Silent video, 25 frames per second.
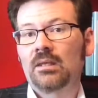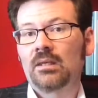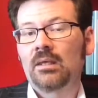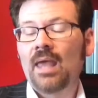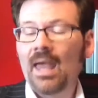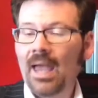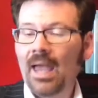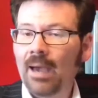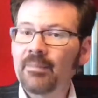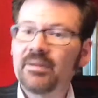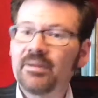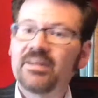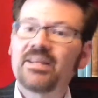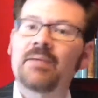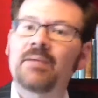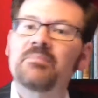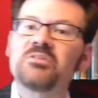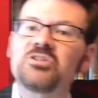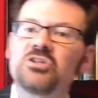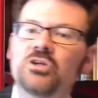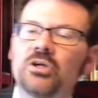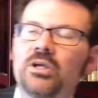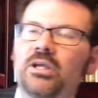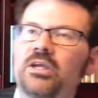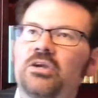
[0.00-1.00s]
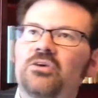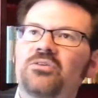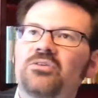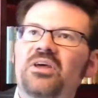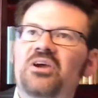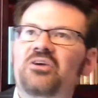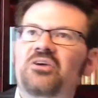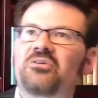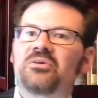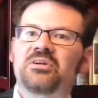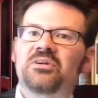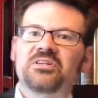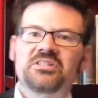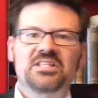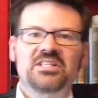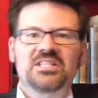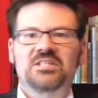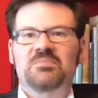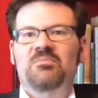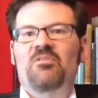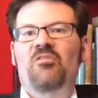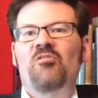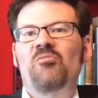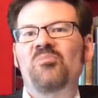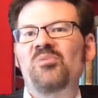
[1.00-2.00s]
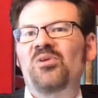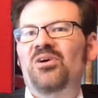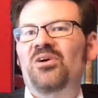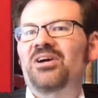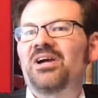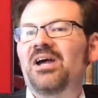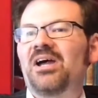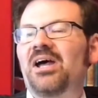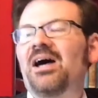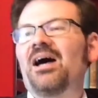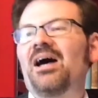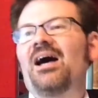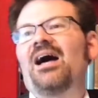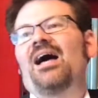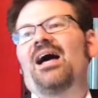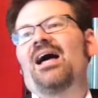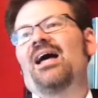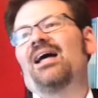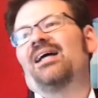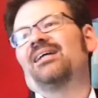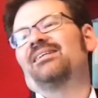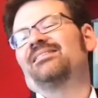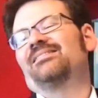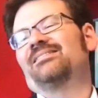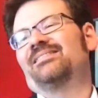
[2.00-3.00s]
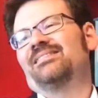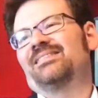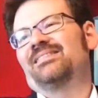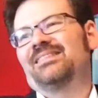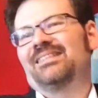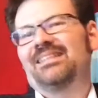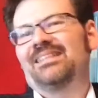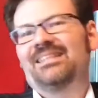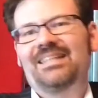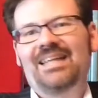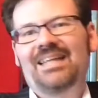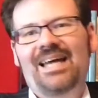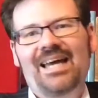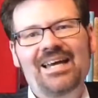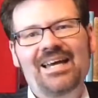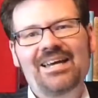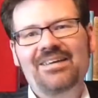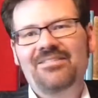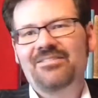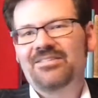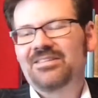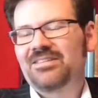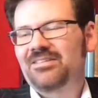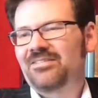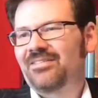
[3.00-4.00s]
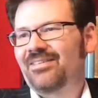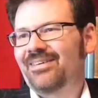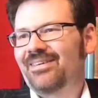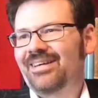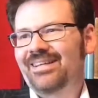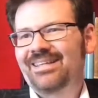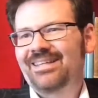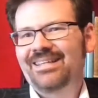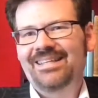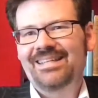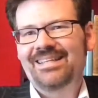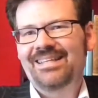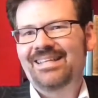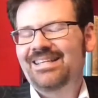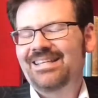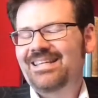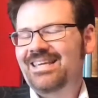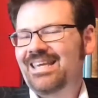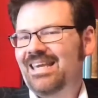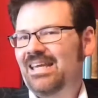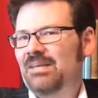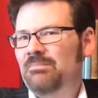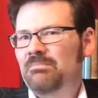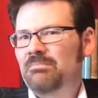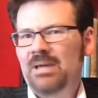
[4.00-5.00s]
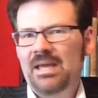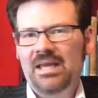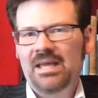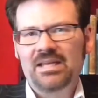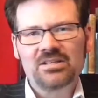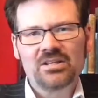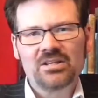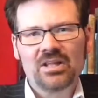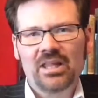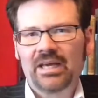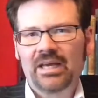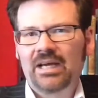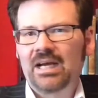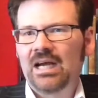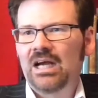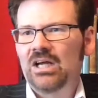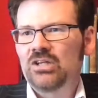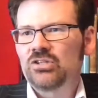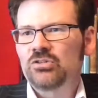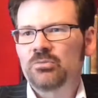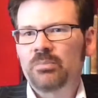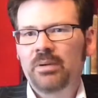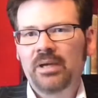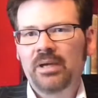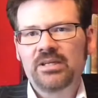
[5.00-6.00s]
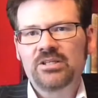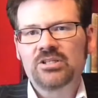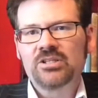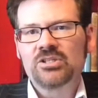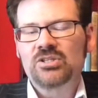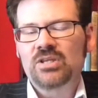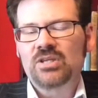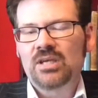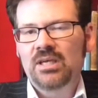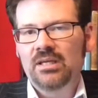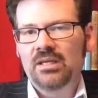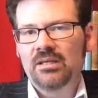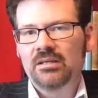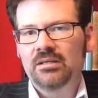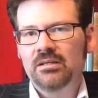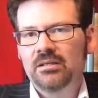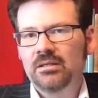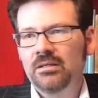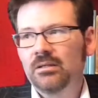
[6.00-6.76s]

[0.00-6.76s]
How many times do you hear that criticism of a book? It didn't get me until like 100 pages in.